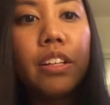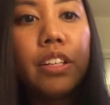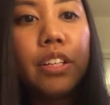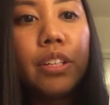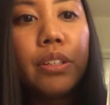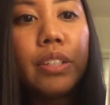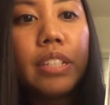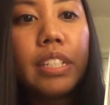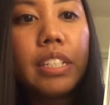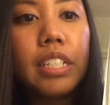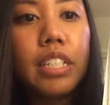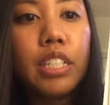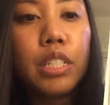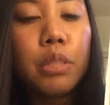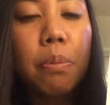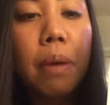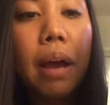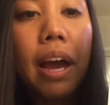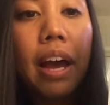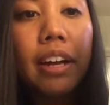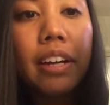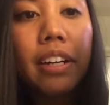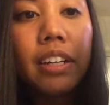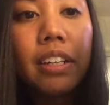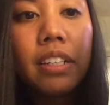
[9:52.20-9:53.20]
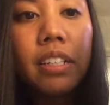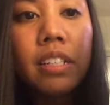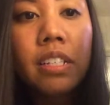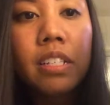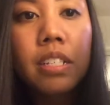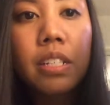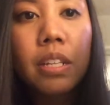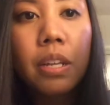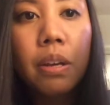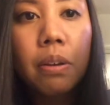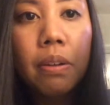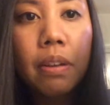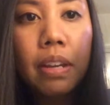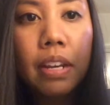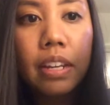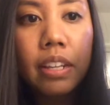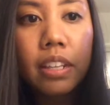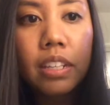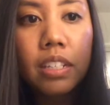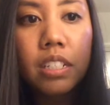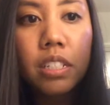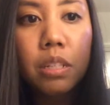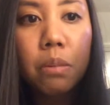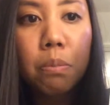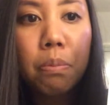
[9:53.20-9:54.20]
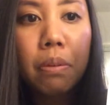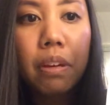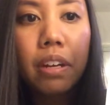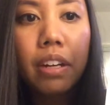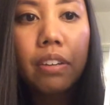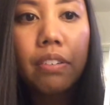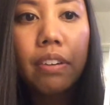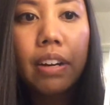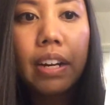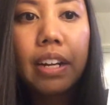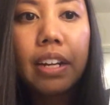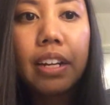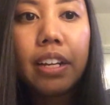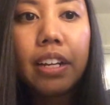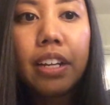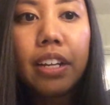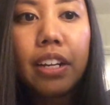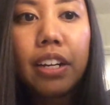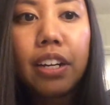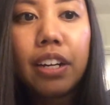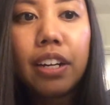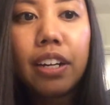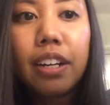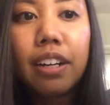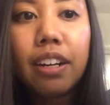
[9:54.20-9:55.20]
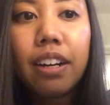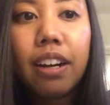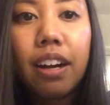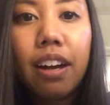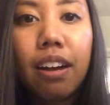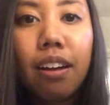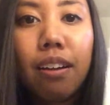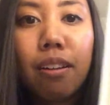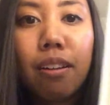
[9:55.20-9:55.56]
You could teach patterns. So like this book right here